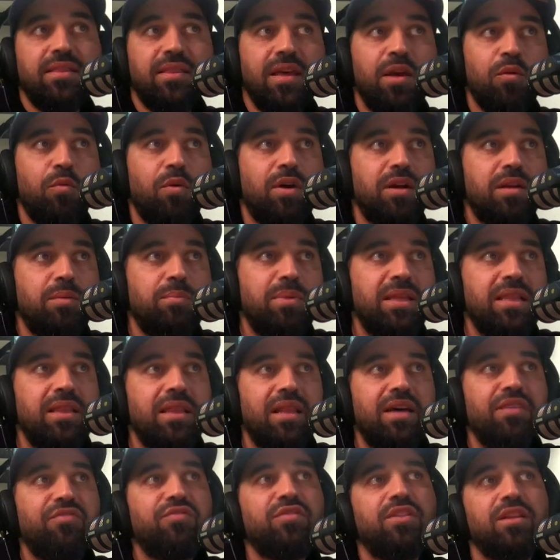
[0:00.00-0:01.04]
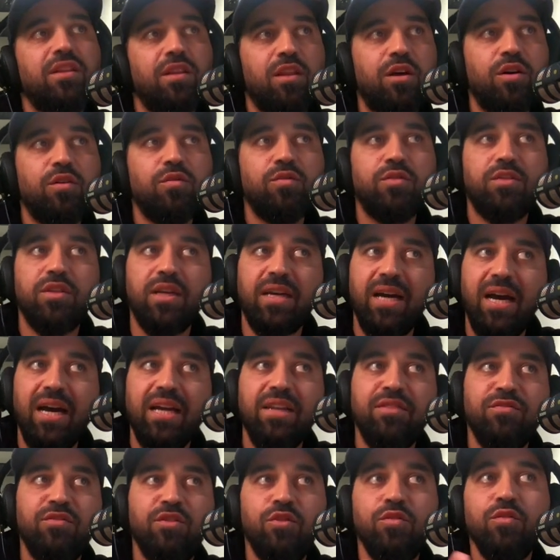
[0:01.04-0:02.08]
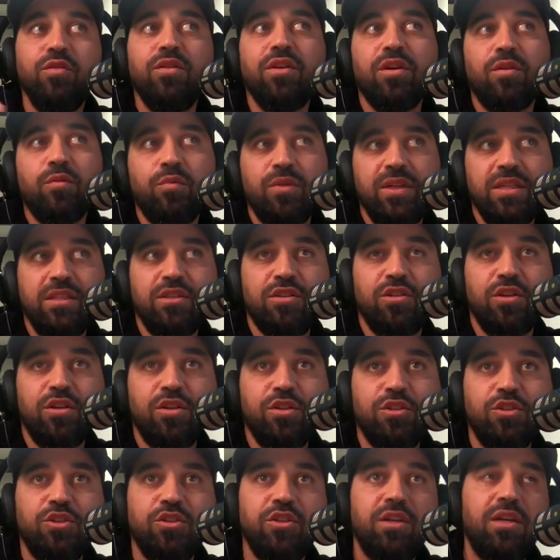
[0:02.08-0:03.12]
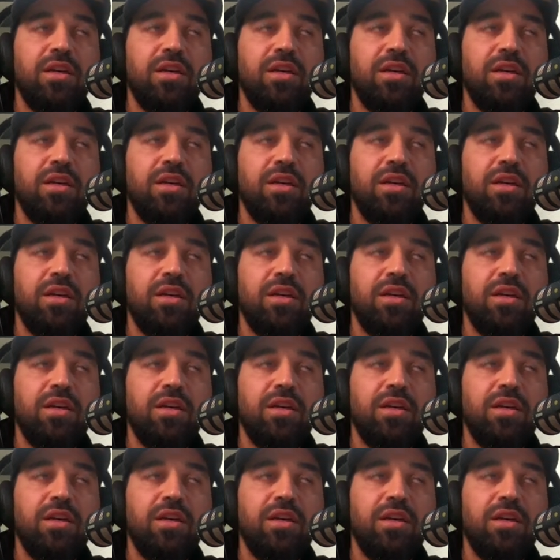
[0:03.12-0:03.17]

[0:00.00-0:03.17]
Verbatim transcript: They want to be left alone to kind of do their yes, research.